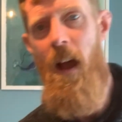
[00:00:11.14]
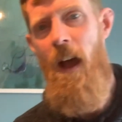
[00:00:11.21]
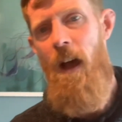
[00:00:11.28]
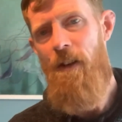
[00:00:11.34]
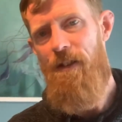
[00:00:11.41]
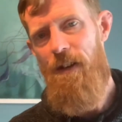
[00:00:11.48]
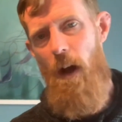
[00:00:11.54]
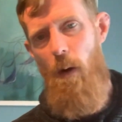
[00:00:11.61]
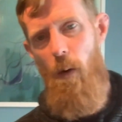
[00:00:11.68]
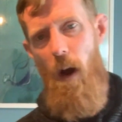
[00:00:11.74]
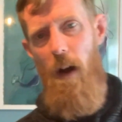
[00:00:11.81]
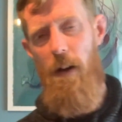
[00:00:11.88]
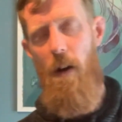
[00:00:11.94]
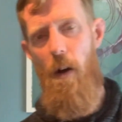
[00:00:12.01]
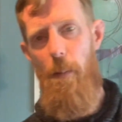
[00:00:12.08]
so I
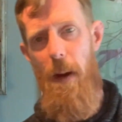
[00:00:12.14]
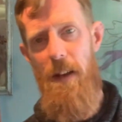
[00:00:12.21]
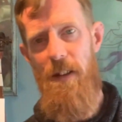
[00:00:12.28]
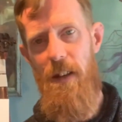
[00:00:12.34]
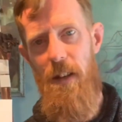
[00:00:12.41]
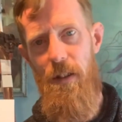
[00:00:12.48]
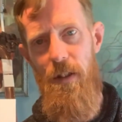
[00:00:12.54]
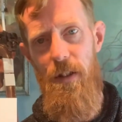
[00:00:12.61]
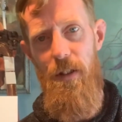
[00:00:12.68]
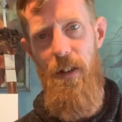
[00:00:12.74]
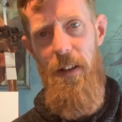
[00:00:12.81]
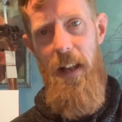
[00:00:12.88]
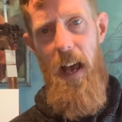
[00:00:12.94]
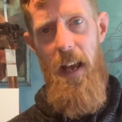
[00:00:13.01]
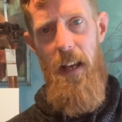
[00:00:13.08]
got a message
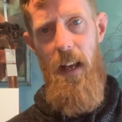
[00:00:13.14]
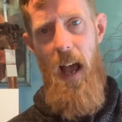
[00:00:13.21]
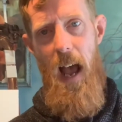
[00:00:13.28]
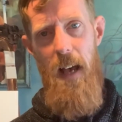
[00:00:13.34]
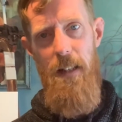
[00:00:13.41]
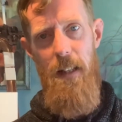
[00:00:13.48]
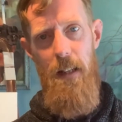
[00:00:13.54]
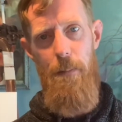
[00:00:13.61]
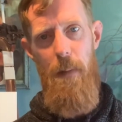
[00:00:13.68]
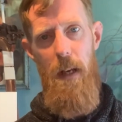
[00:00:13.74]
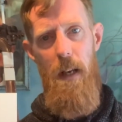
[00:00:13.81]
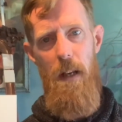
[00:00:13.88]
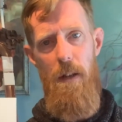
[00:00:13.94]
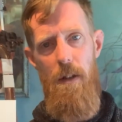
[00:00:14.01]
today asking me